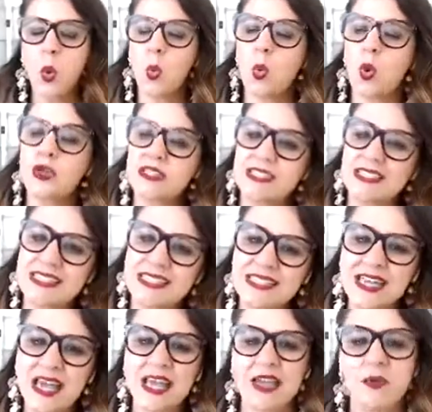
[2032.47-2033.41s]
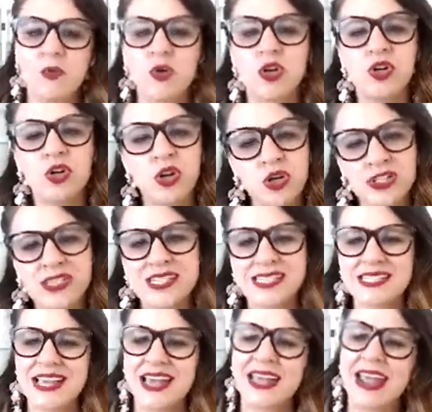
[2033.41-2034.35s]
what to say, what not
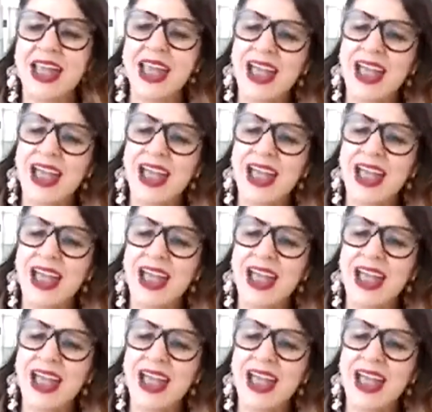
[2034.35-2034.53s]
to say,